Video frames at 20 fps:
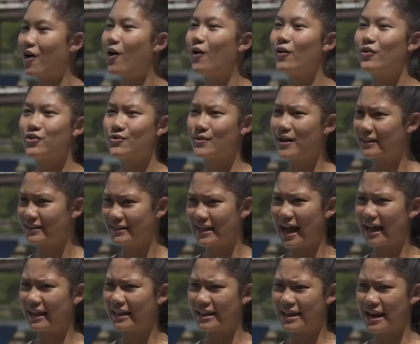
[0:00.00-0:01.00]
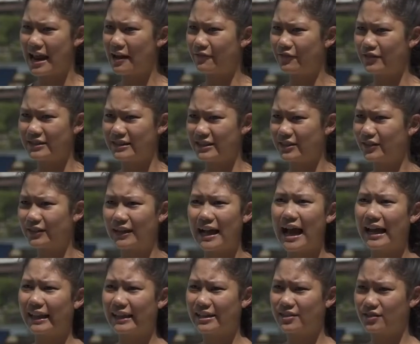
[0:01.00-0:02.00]
all throughout Thailand and every single
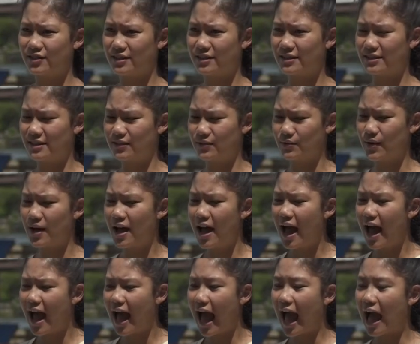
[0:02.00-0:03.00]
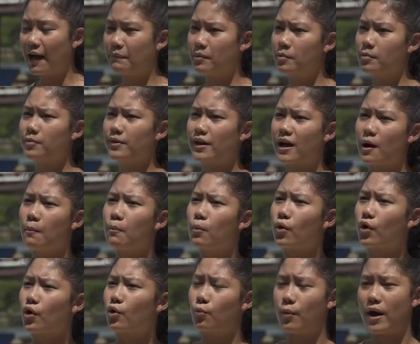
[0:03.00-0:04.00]
island just to have people become
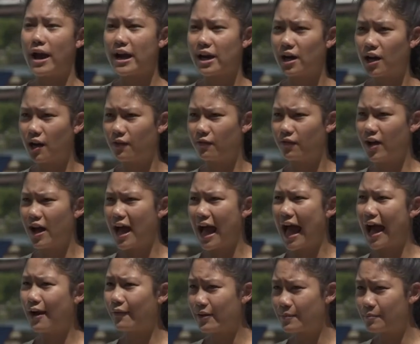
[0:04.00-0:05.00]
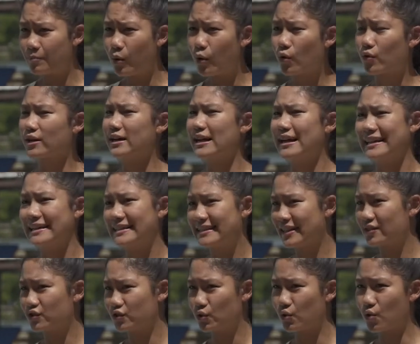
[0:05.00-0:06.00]
more aware of how important and
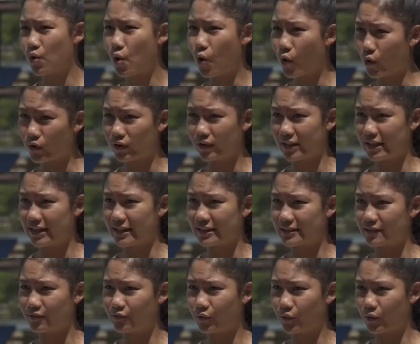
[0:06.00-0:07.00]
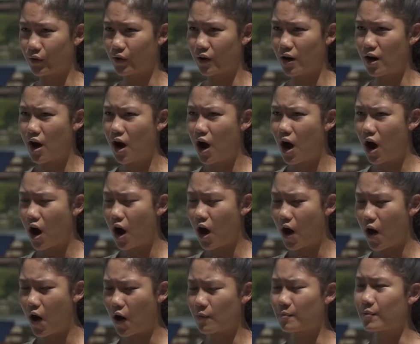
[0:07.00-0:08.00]
essential coral is for
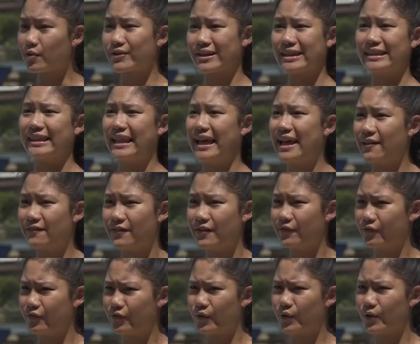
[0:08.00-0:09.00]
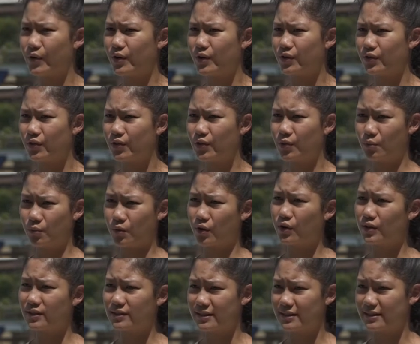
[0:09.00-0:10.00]
our marine life and for the
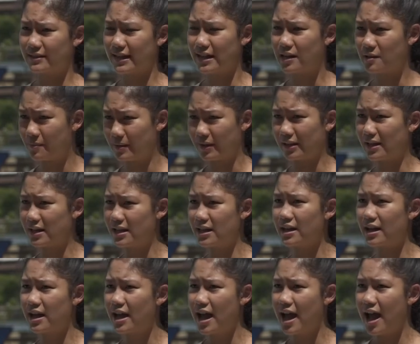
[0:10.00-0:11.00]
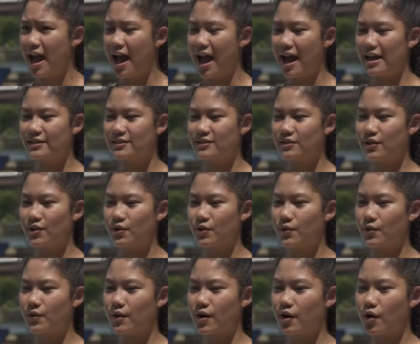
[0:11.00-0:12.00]
world's sustainability. And
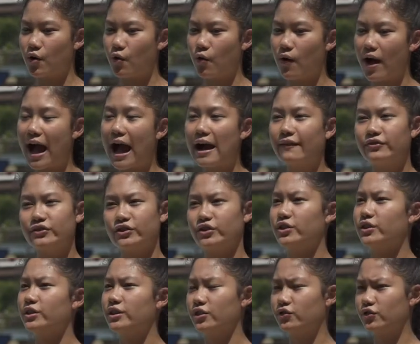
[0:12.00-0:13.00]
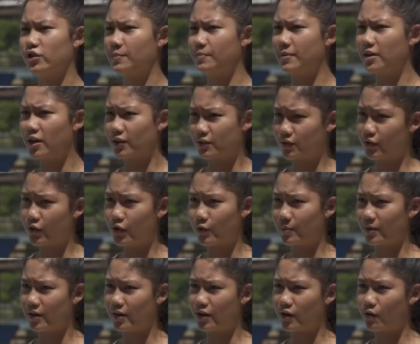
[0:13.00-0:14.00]
so after the trip in
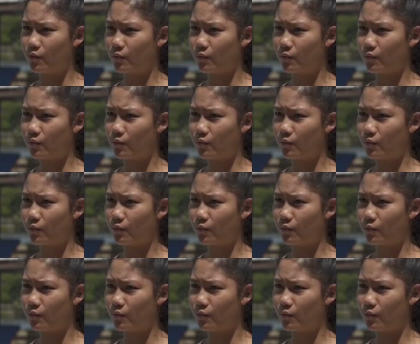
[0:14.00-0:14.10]
October,